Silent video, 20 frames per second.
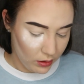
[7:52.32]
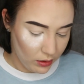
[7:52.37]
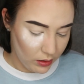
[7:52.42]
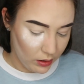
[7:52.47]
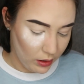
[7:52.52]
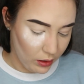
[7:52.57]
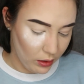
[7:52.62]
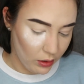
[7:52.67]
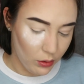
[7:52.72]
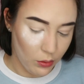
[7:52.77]

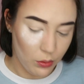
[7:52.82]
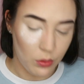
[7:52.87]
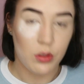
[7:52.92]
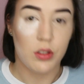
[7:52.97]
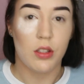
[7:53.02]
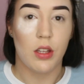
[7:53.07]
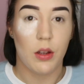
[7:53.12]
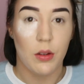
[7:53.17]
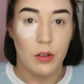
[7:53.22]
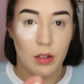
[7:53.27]
And you can
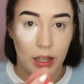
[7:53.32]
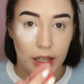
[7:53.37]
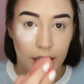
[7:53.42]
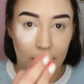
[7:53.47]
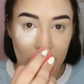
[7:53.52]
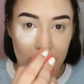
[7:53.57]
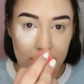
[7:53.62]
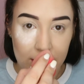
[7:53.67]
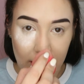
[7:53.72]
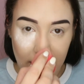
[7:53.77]
also
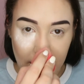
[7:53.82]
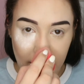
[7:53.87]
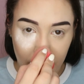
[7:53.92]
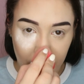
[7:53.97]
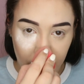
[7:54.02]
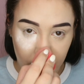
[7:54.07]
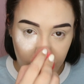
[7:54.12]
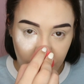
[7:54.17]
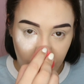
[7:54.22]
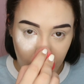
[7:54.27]
like set down
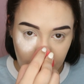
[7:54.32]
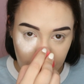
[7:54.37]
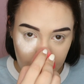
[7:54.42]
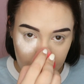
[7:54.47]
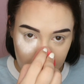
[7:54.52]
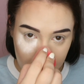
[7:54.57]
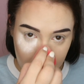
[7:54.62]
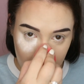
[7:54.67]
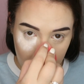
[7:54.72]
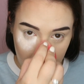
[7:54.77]
your
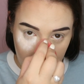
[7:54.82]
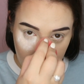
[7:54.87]
nose.